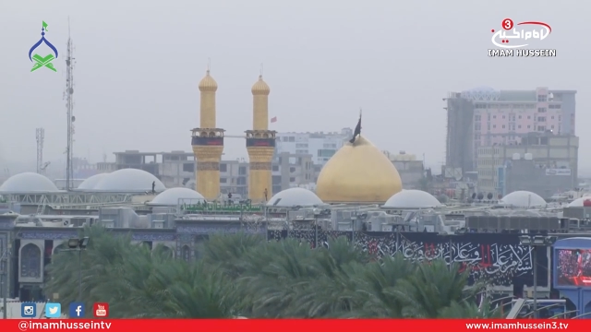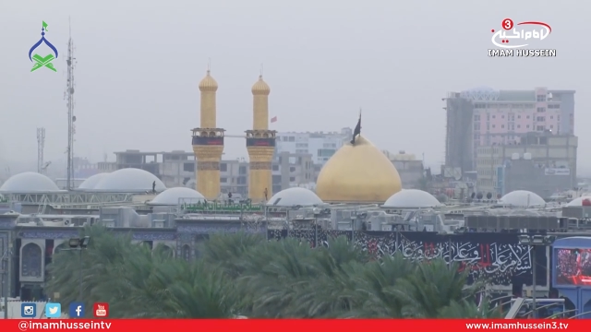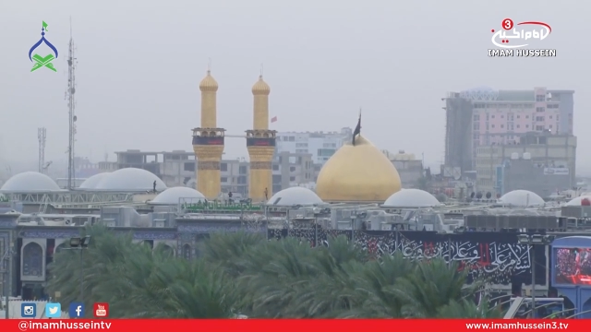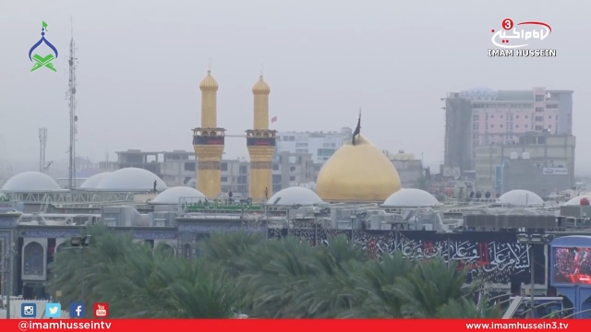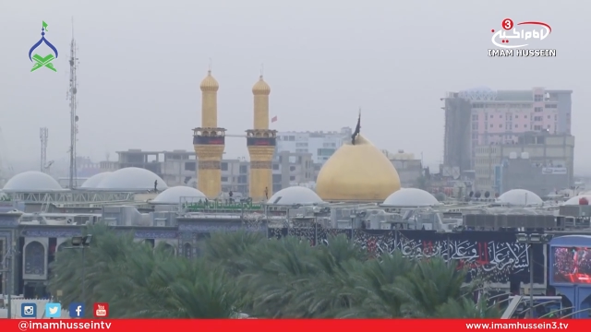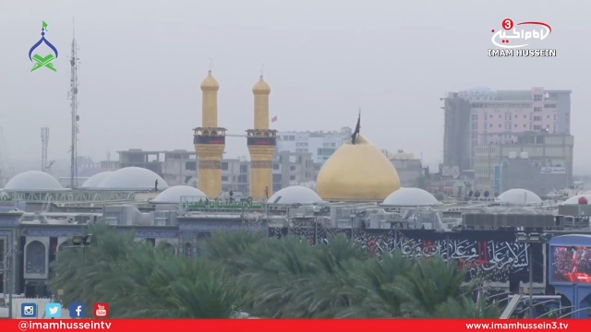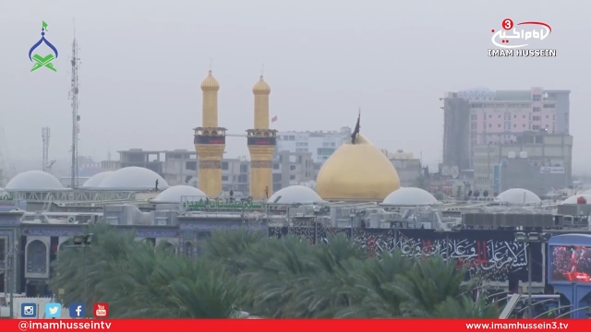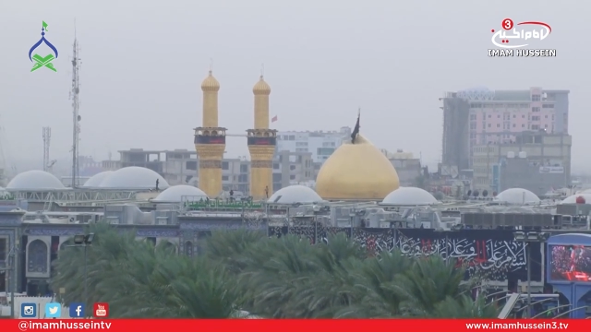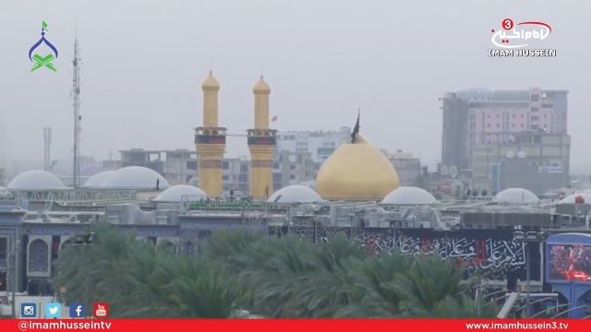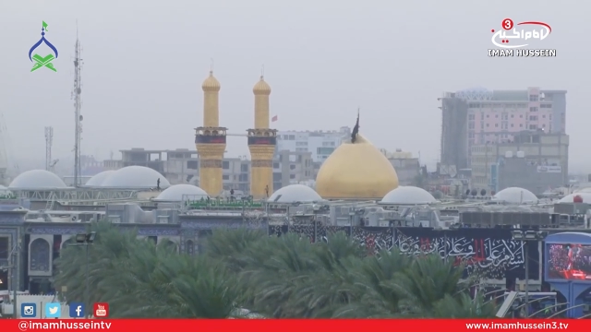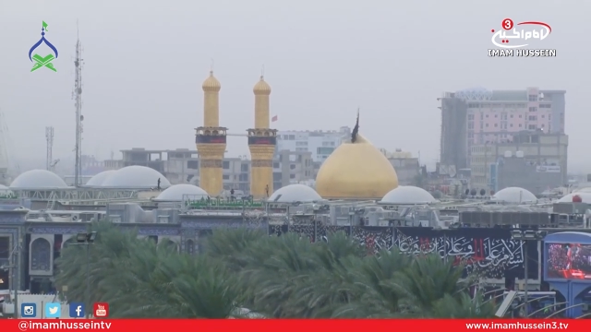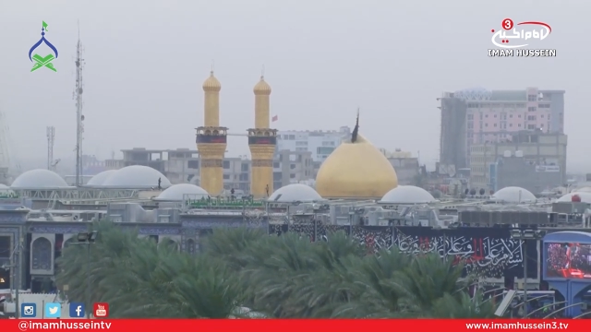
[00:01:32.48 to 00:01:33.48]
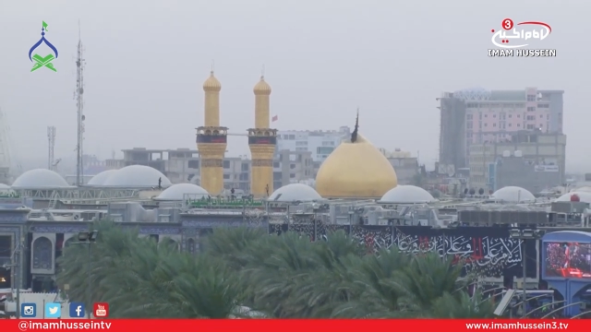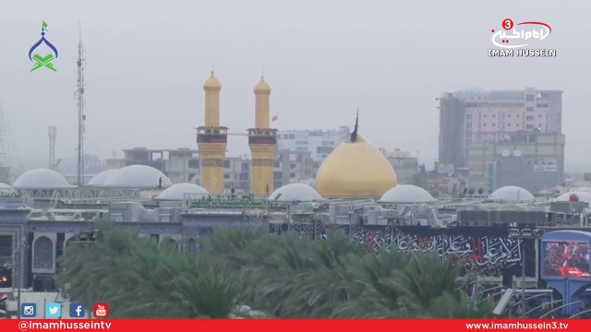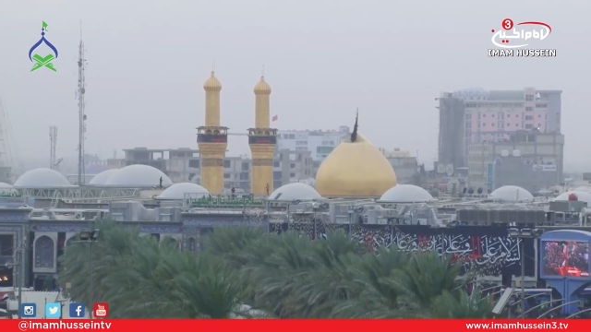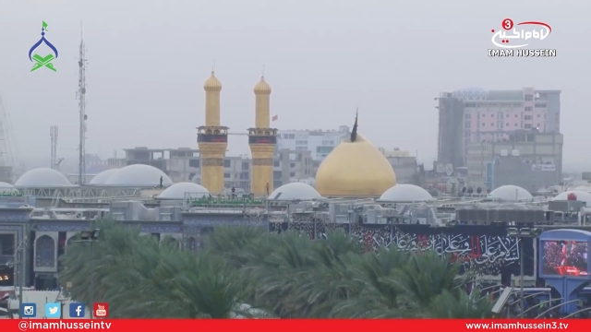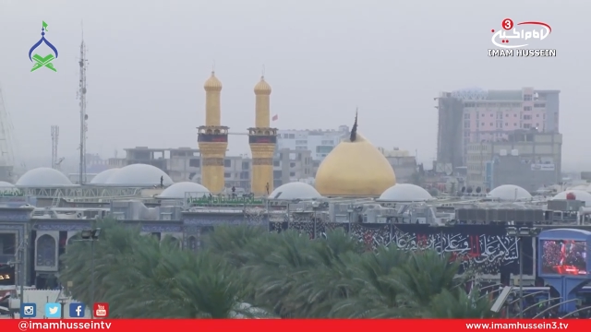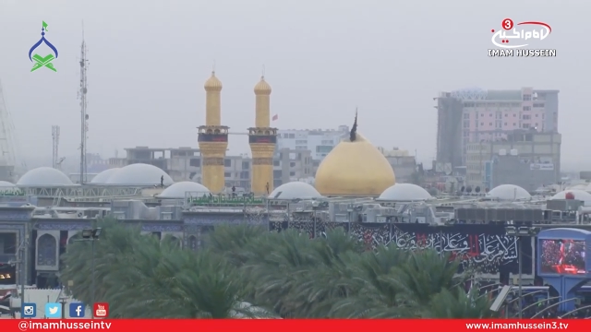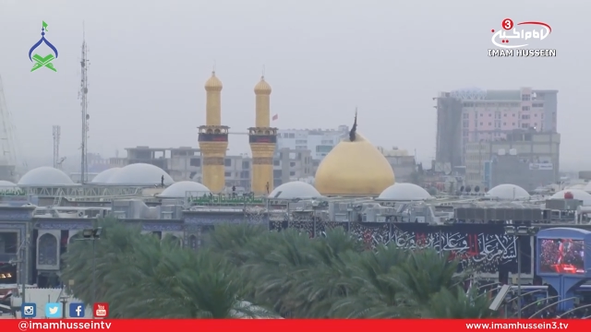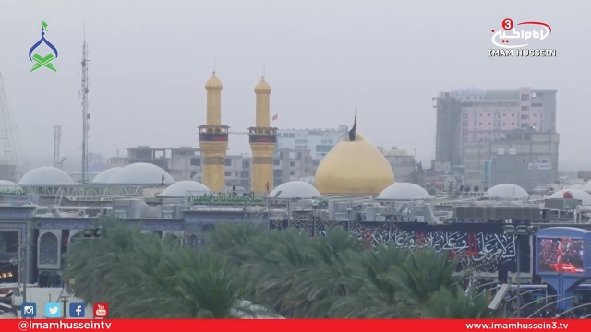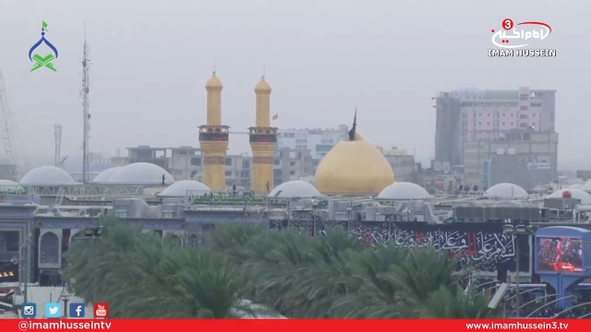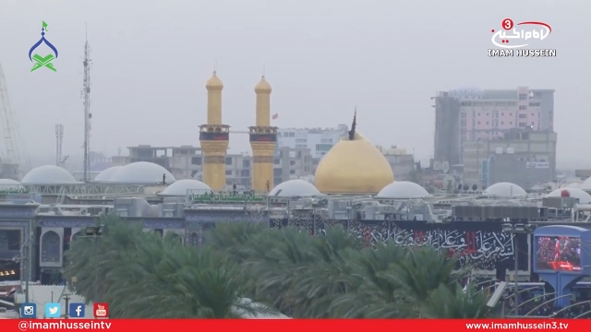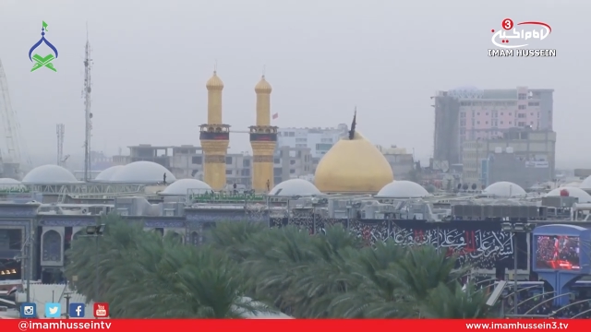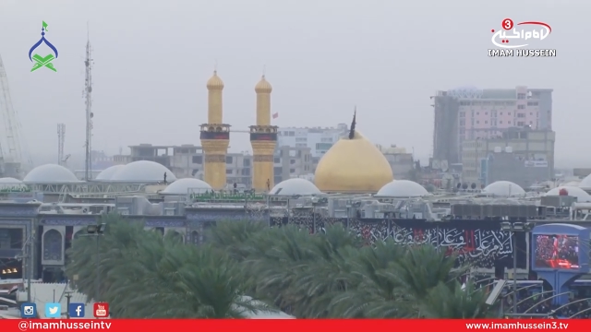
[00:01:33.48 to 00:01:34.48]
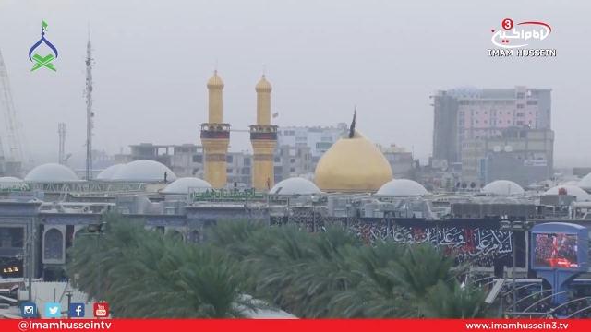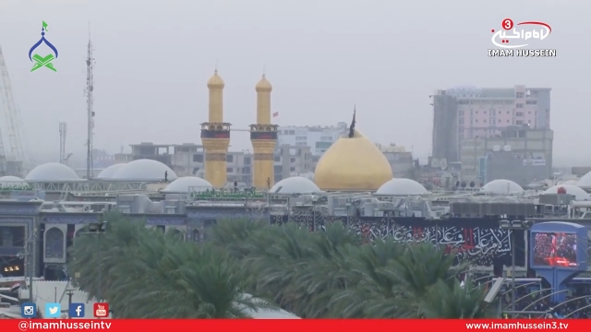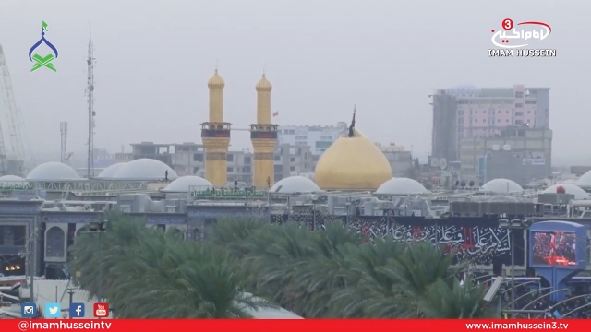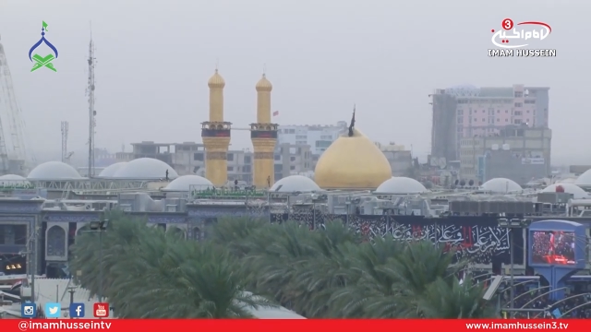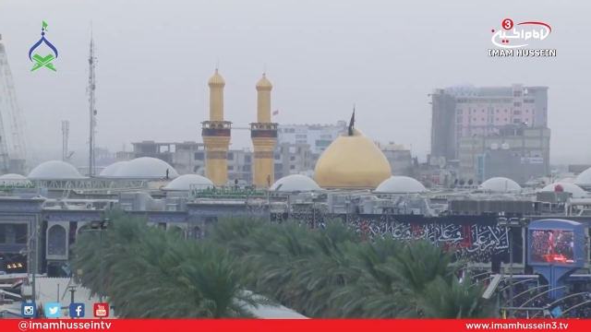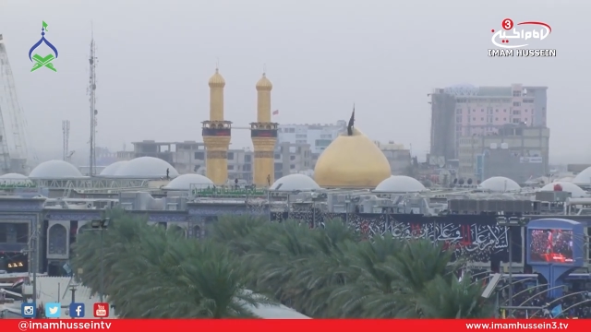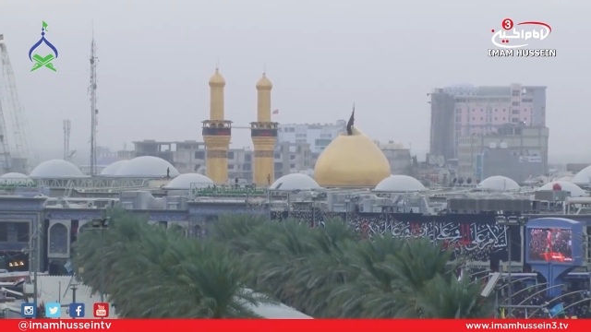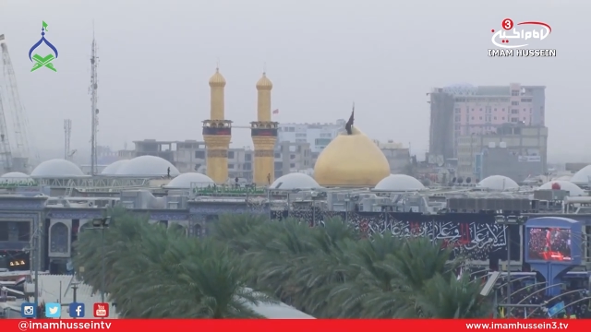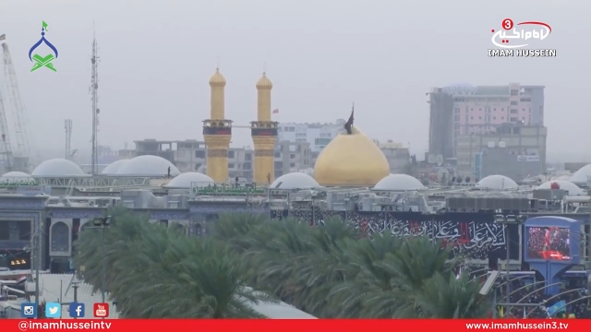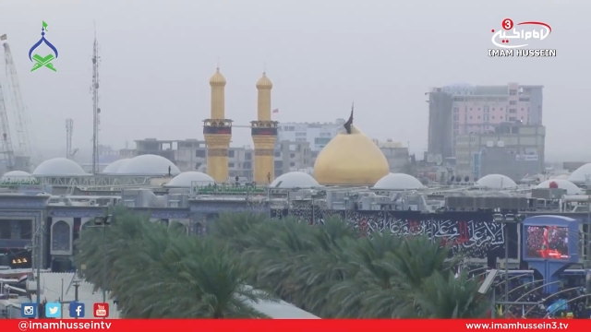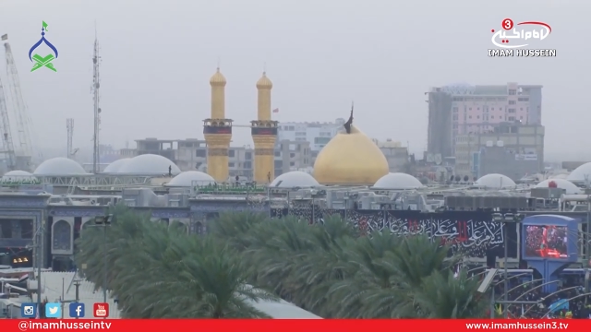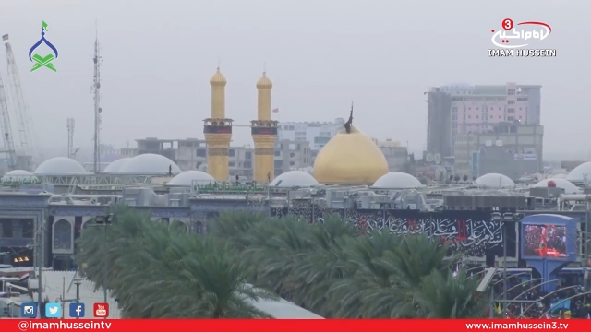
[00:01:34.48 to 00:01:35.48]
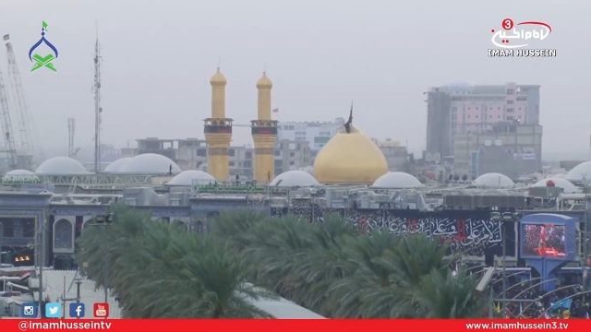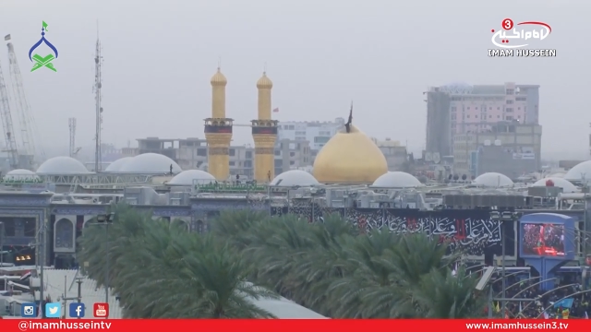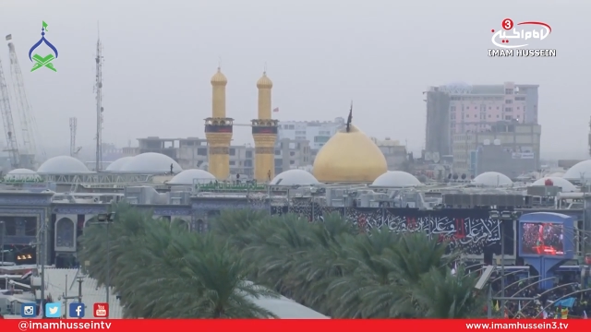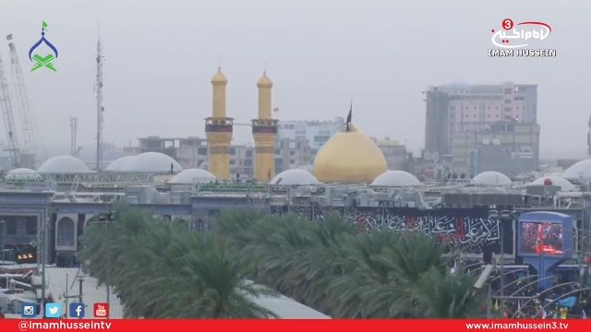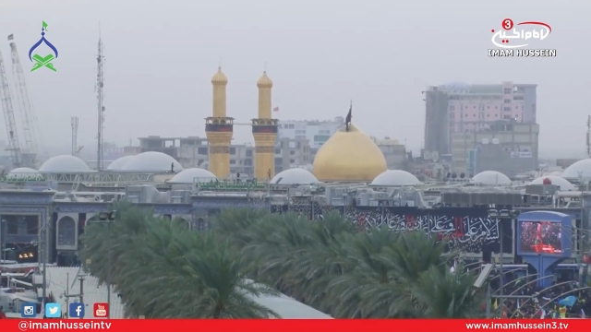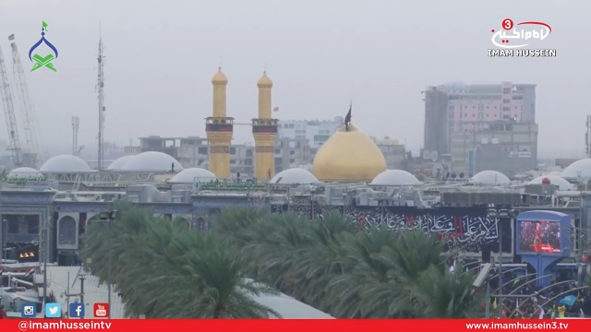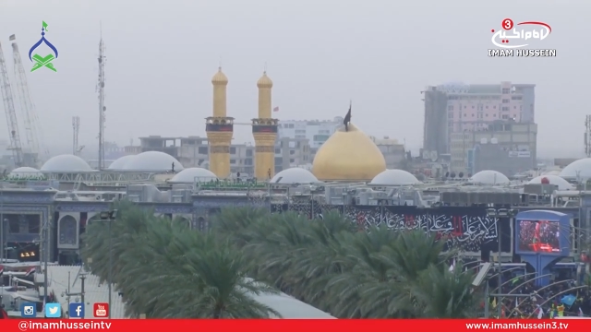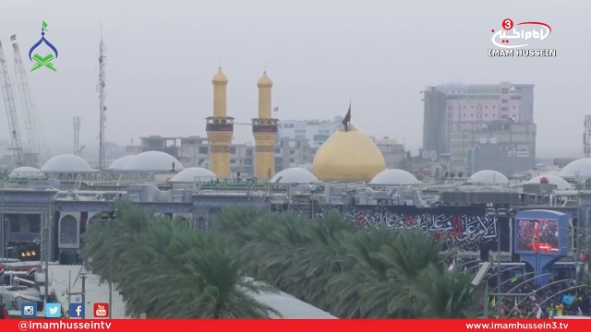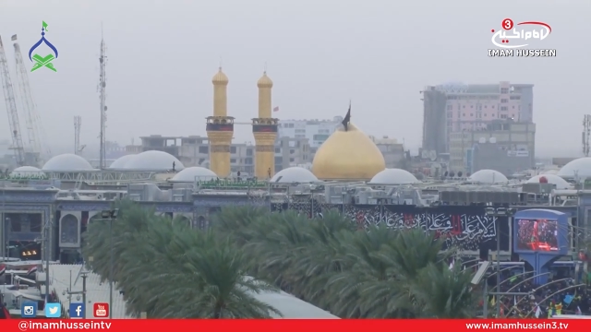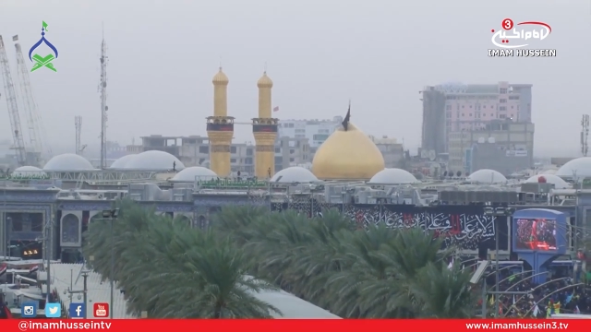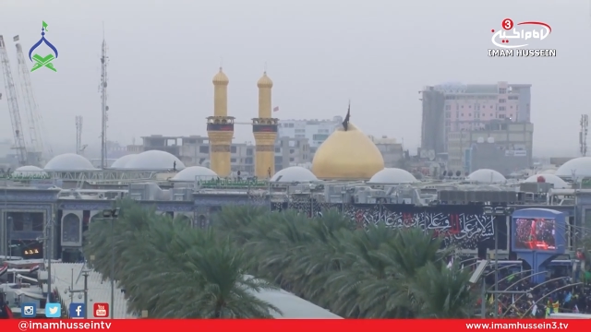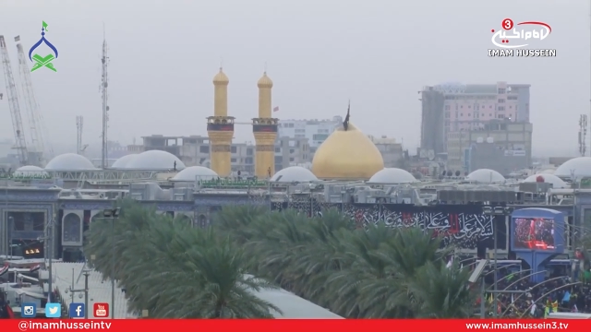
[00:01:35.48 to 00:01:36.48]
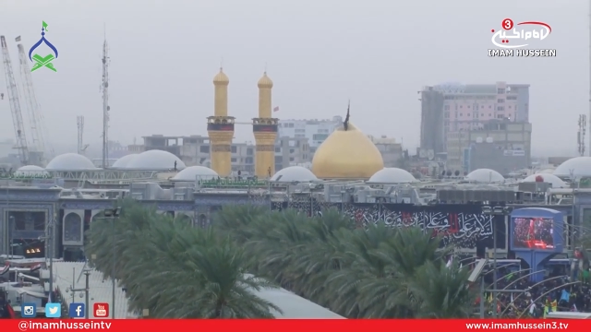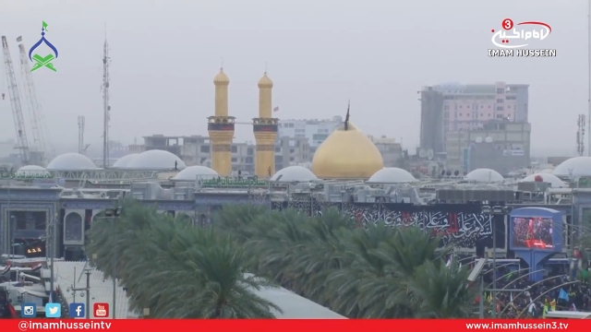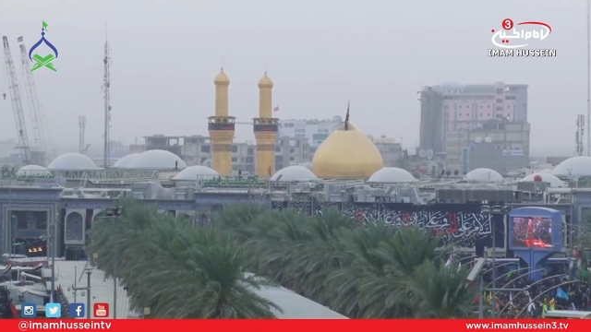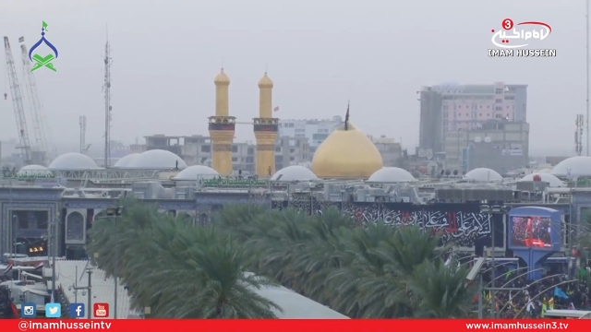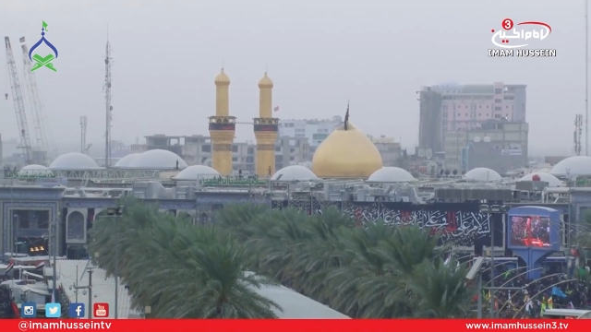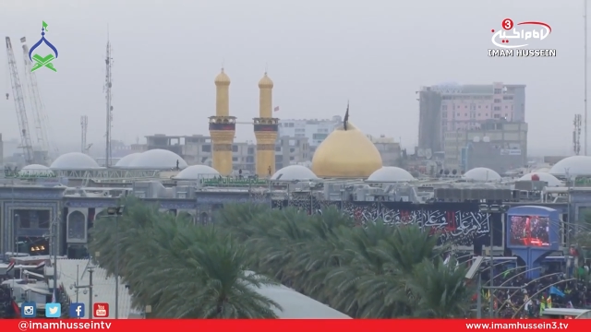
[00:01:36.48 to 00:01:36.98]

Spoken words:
Nobody's mouth can be seen.